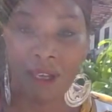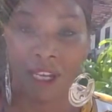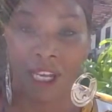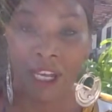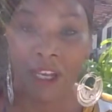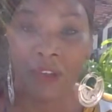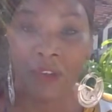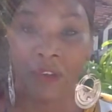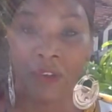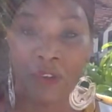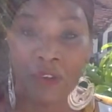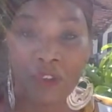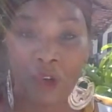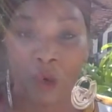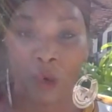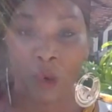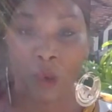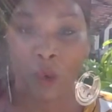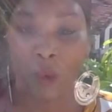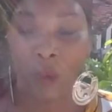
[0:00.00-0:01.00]
And
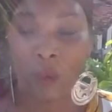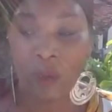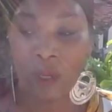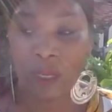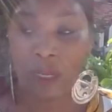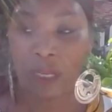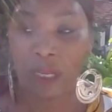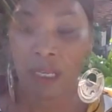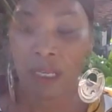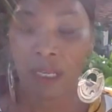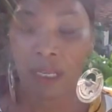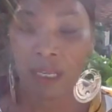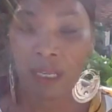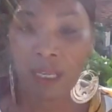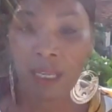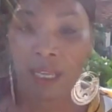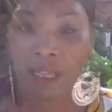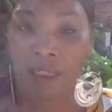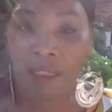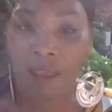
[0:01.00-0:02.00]
so
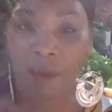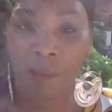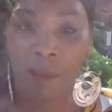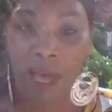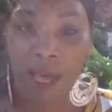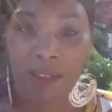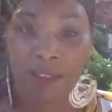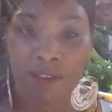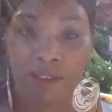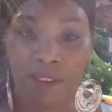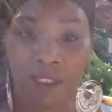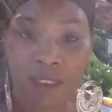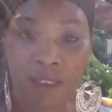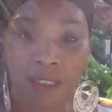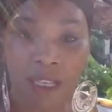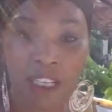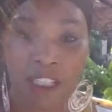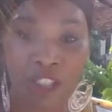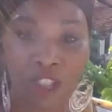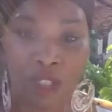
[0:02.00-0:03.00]
in the
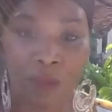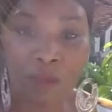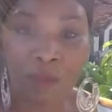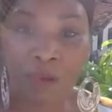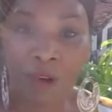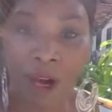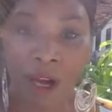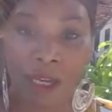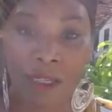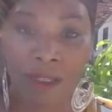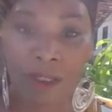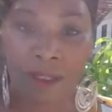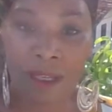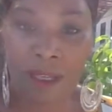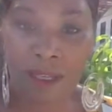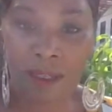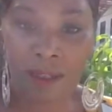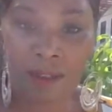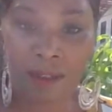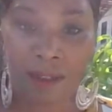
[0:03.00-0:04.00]
manifestation
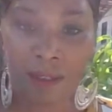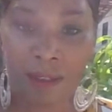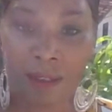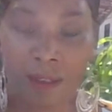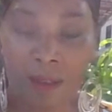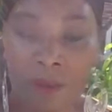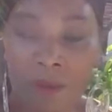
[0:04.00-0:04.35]
process,